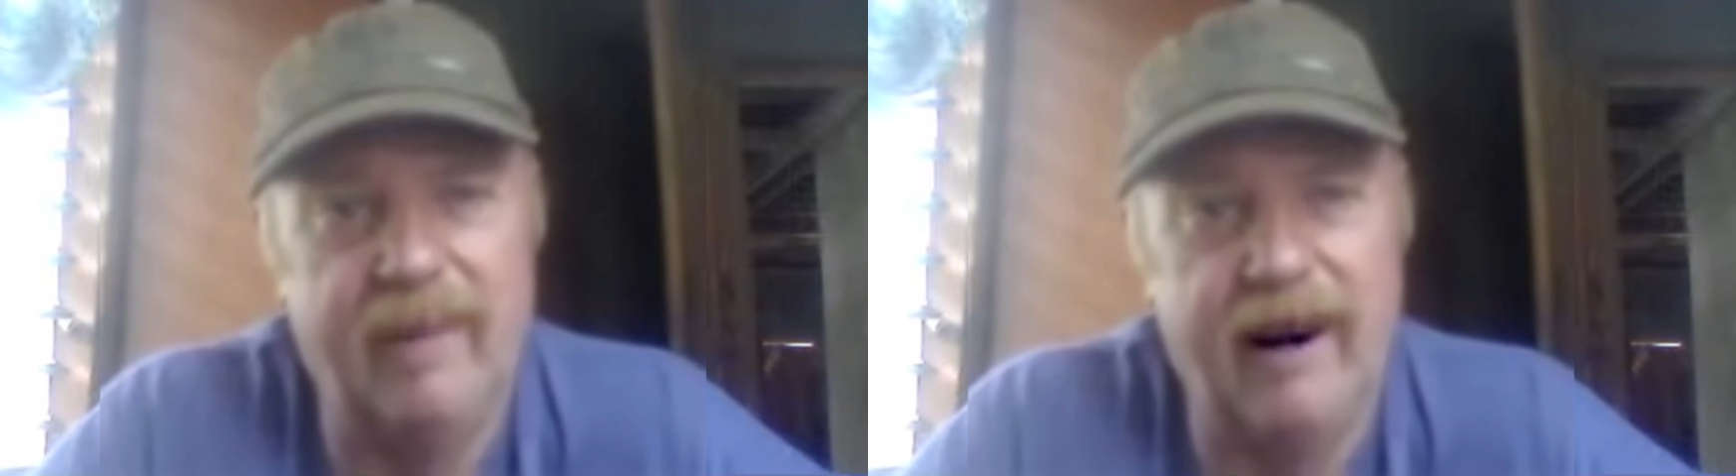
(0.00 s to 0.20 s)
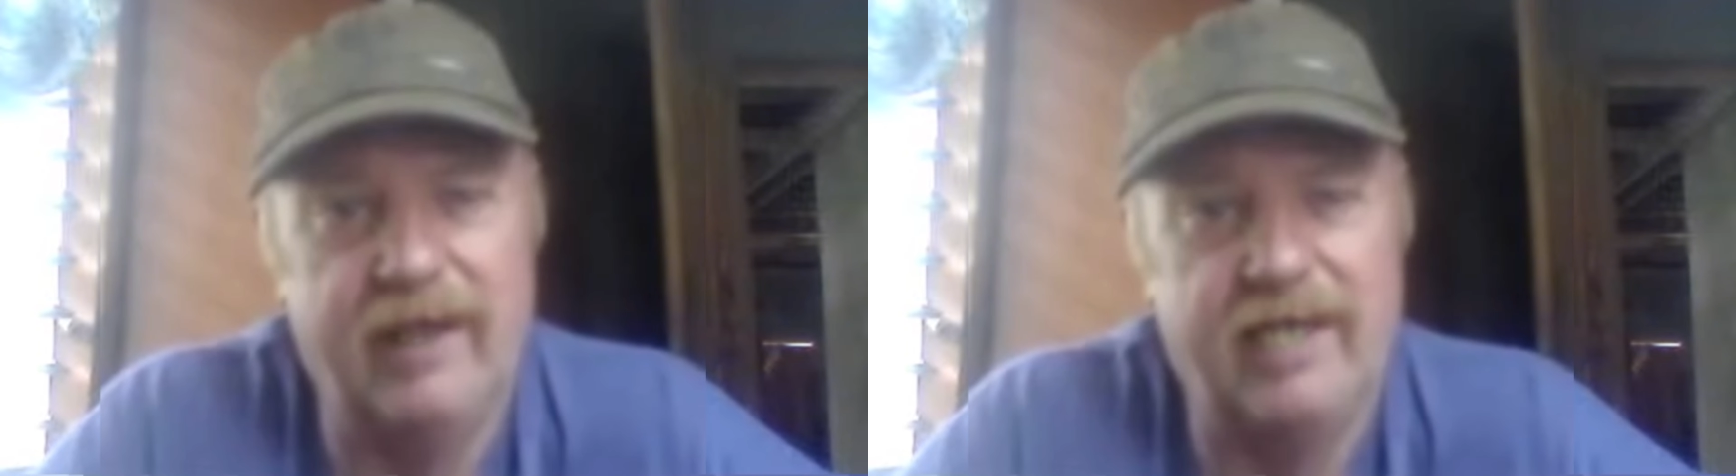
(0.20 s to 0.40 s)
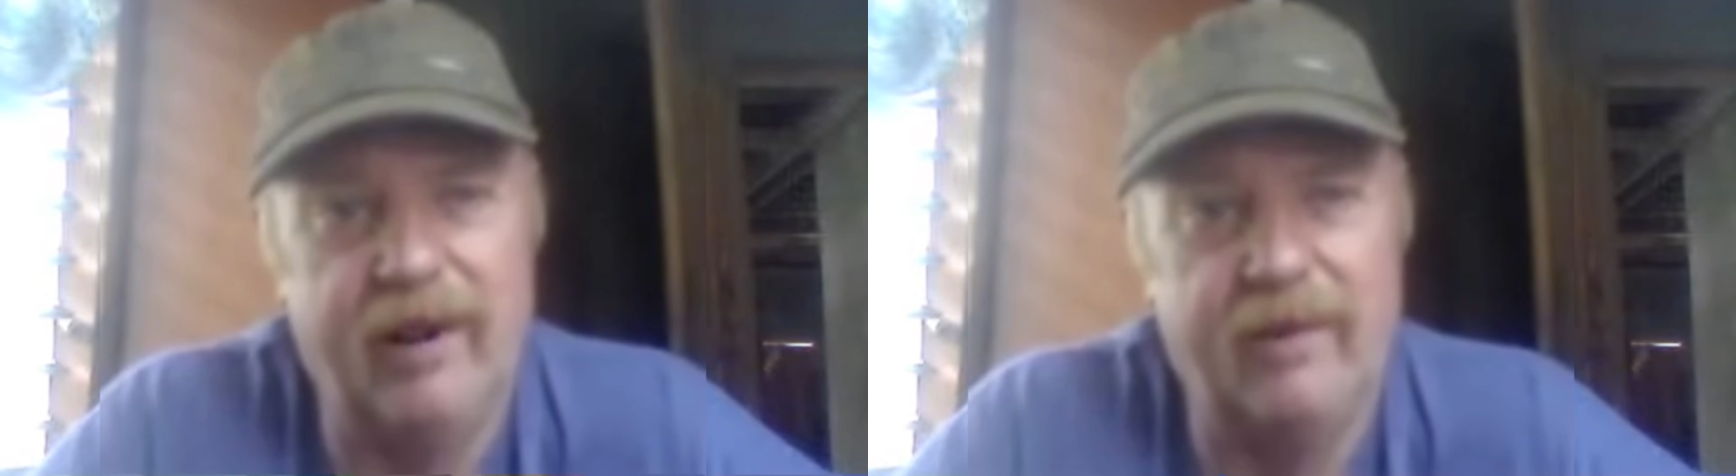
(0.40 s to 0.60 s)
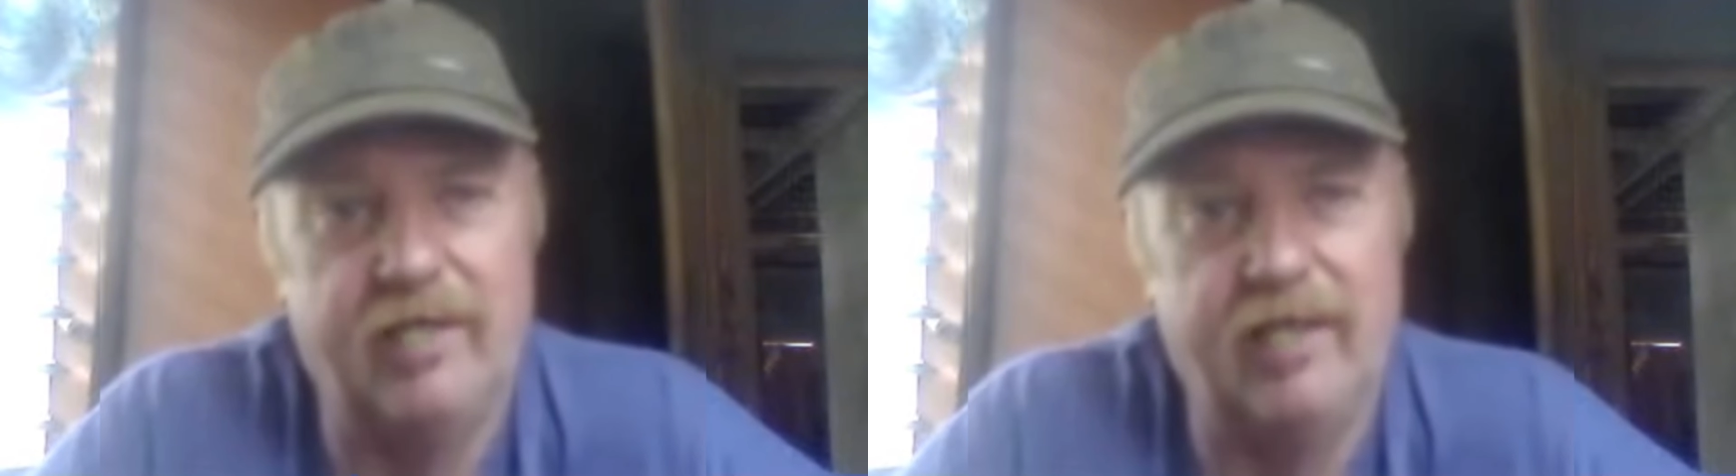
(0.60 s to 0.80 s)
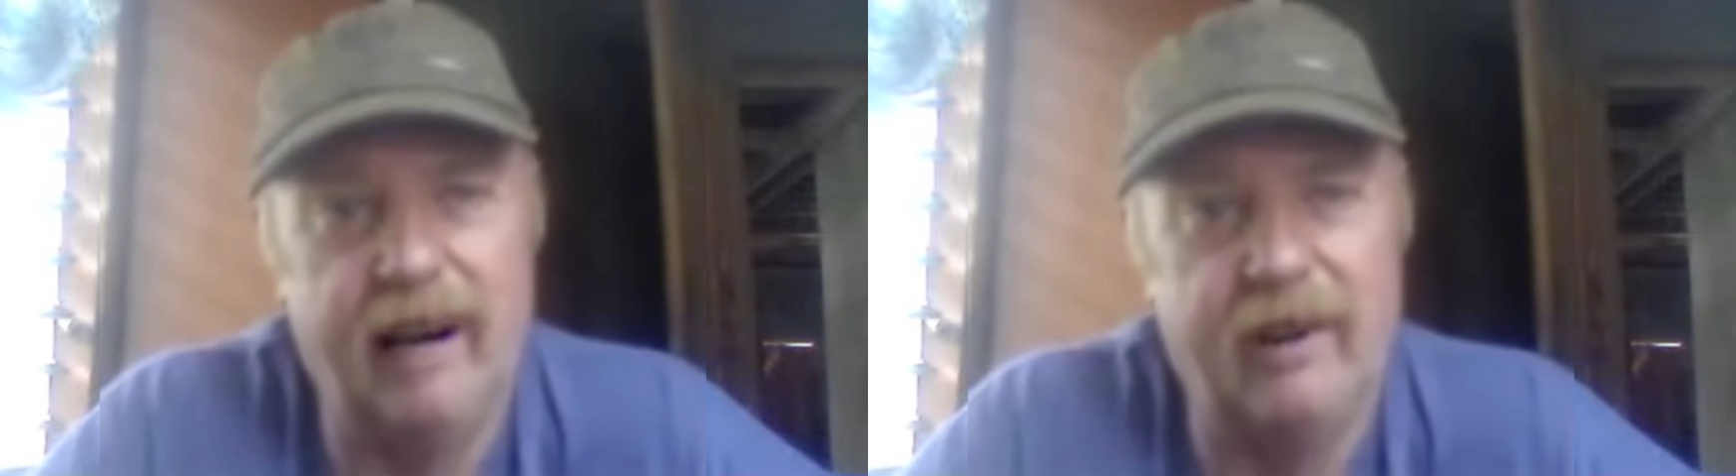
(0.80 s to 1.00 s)

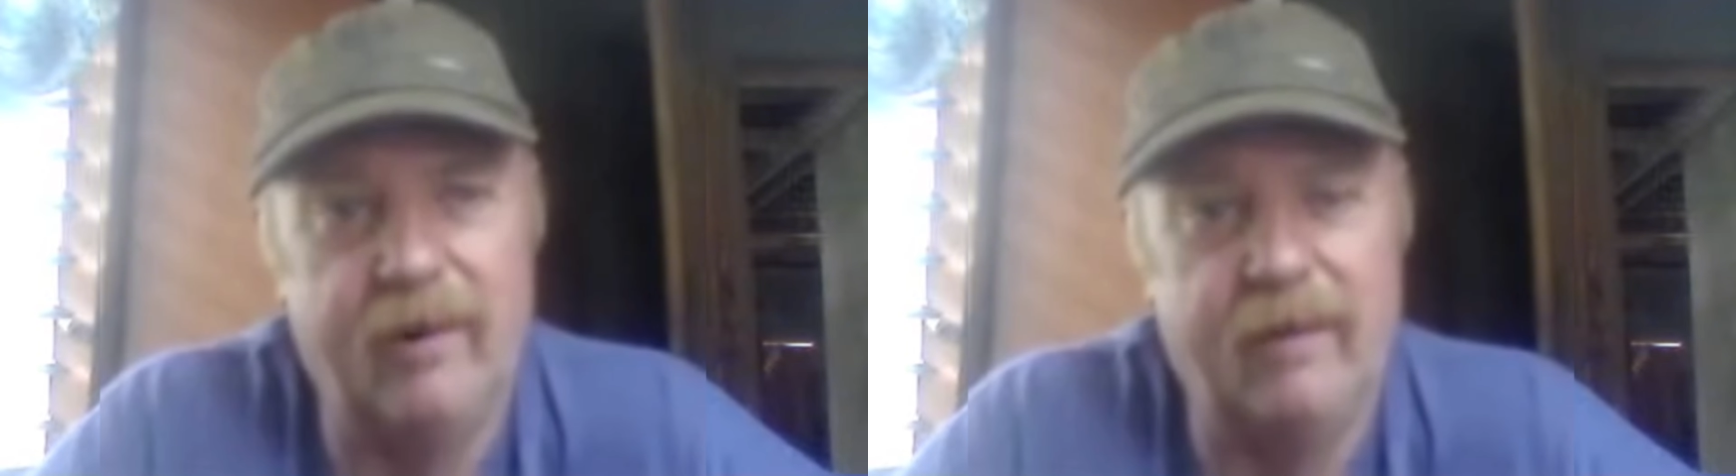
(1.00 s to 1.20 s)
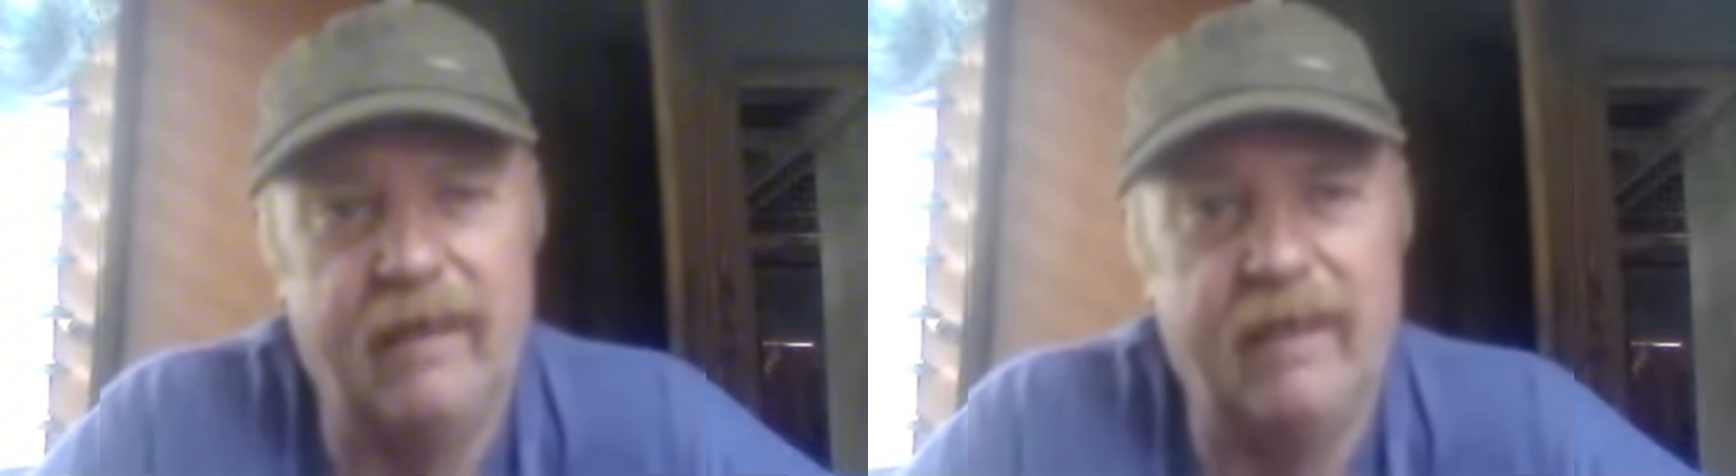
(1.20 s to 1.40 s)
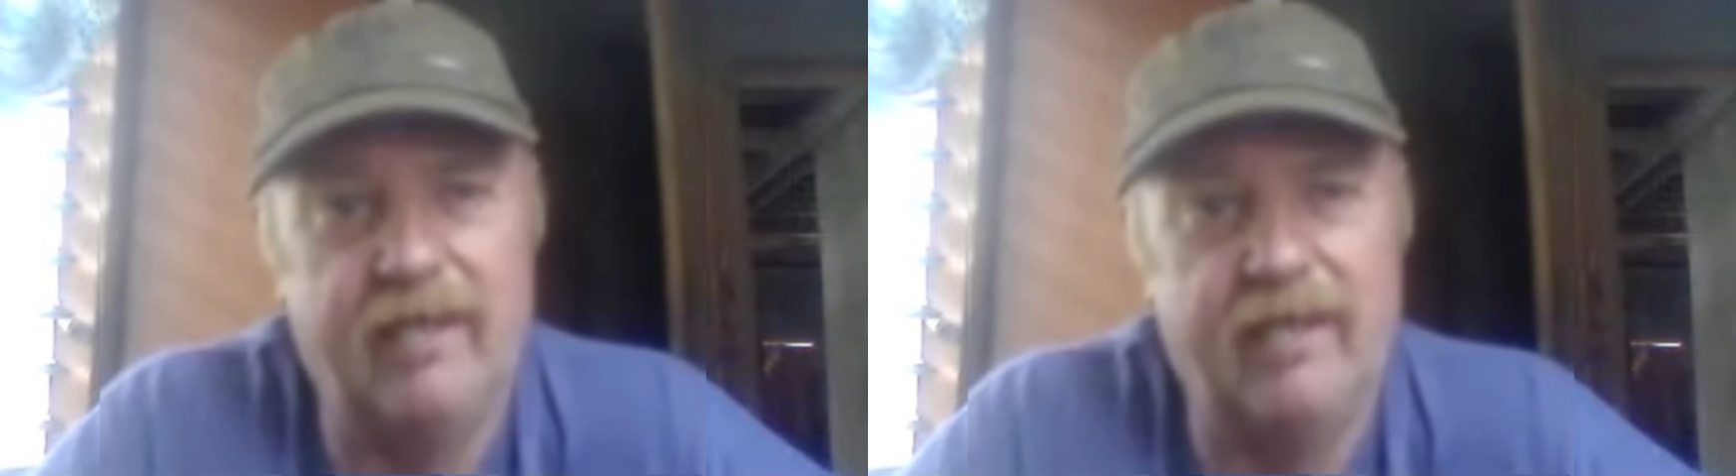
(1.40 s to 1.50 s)
Maricel's channel.